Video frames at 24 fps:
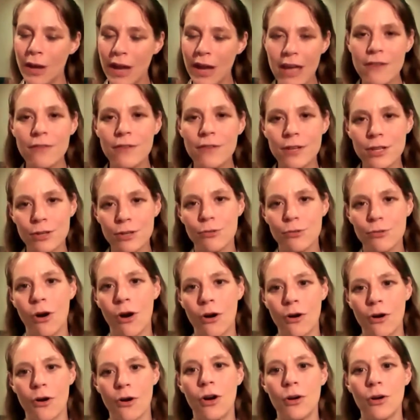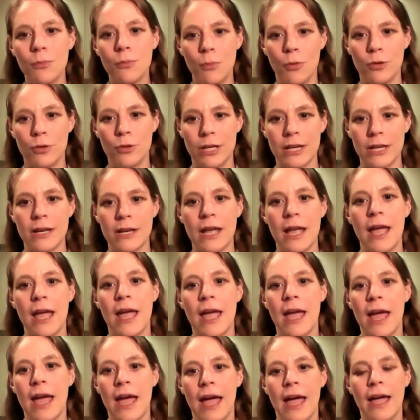whoever you are onboarding.
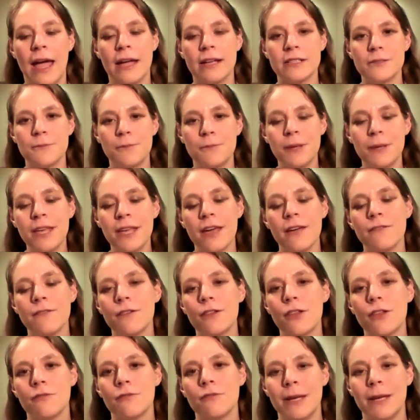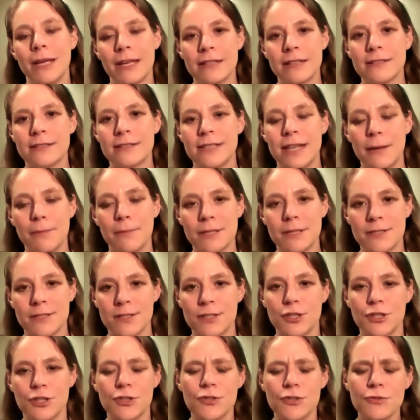And be careful of making snap
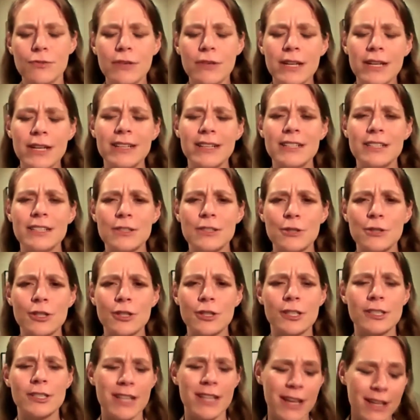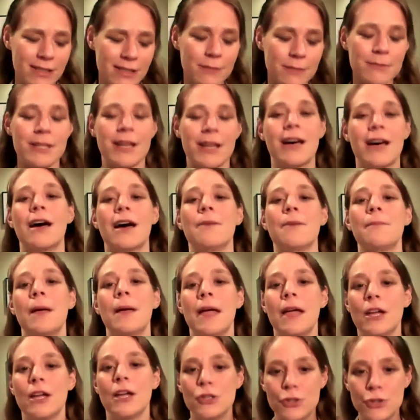decisions. Really take some time,
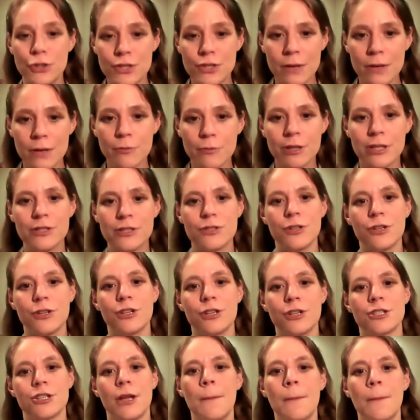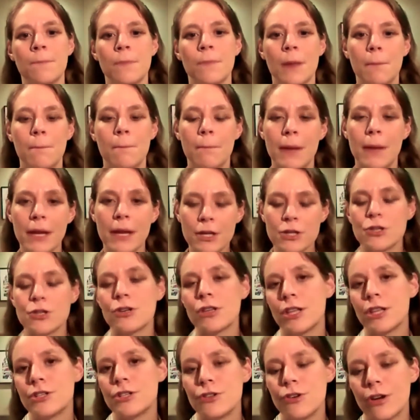do some research, make
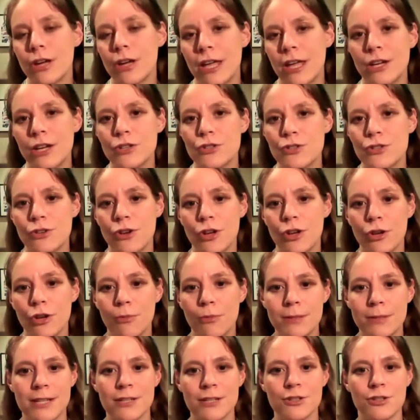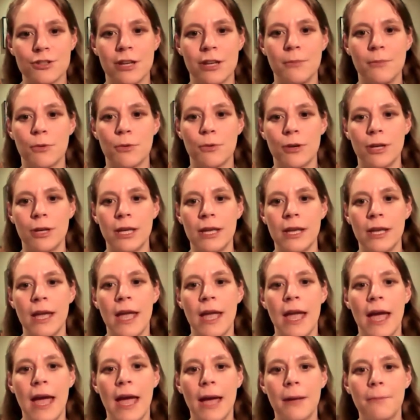sure that you are getting to know your potential employee,
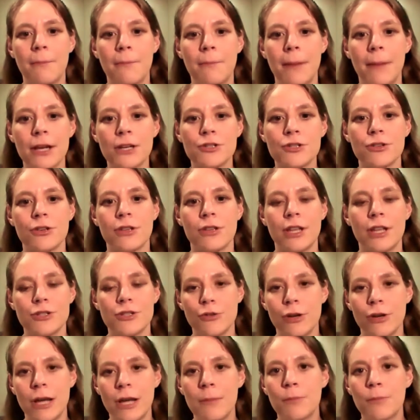and make sure that